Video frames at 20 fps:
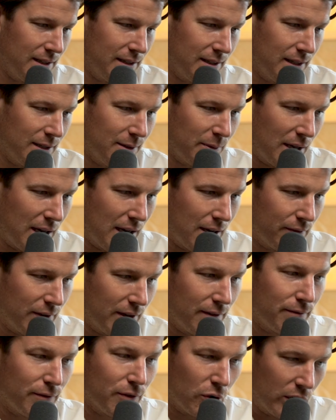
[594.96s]
Yeah. Uh, we have
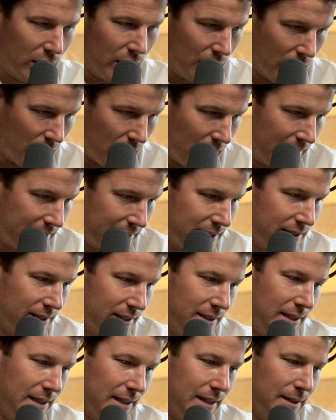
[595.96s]
a very light,
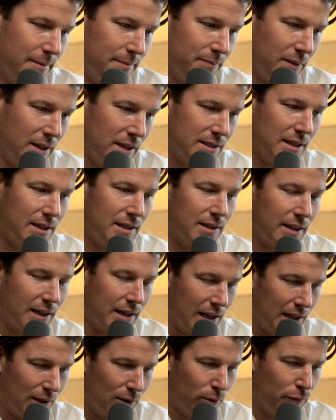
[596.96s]
um, as in the
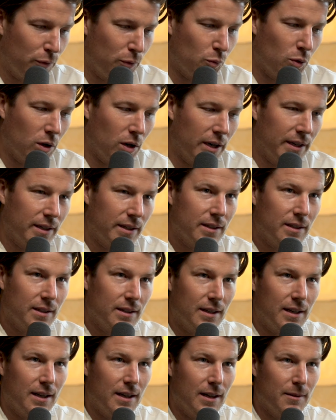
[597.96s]
colour of the wine, yeah.
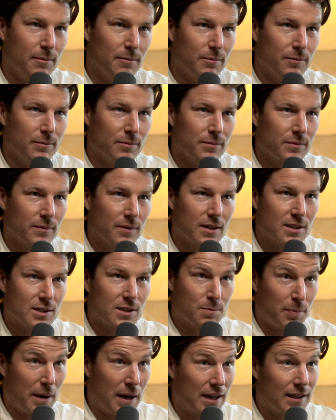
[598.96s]
um,
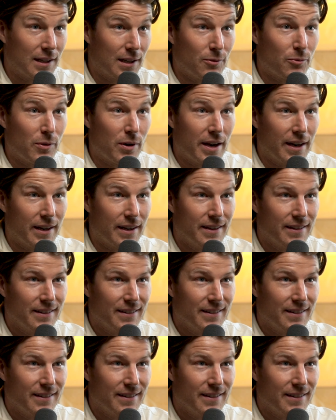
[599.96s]
sparkling red.